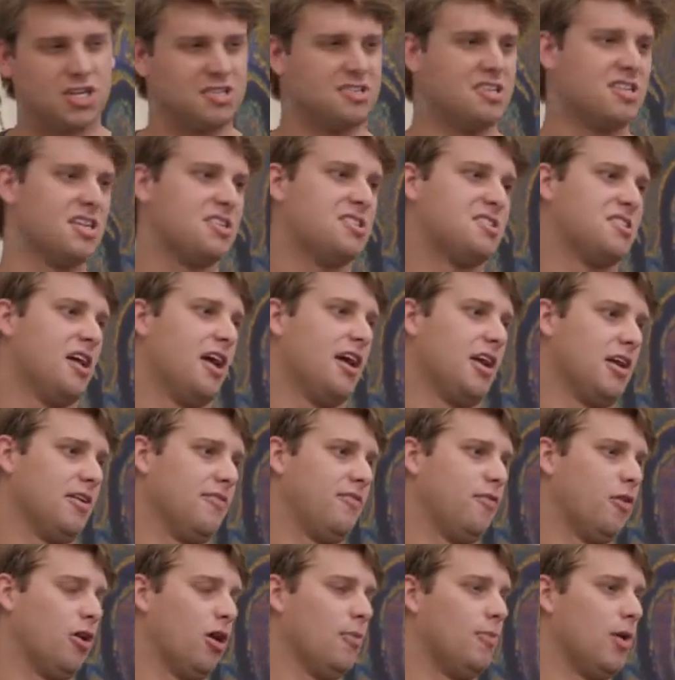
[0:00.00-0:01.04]
just as exciting
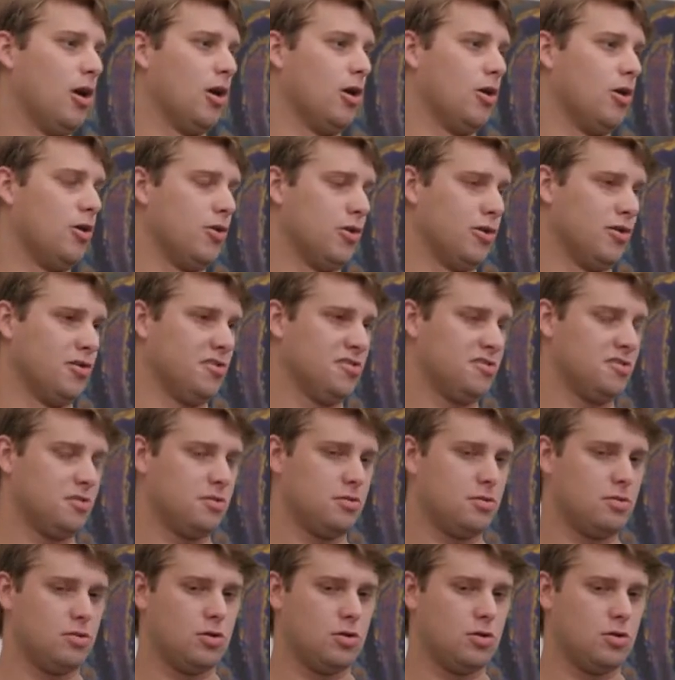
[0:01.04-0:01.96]
for our bar owners.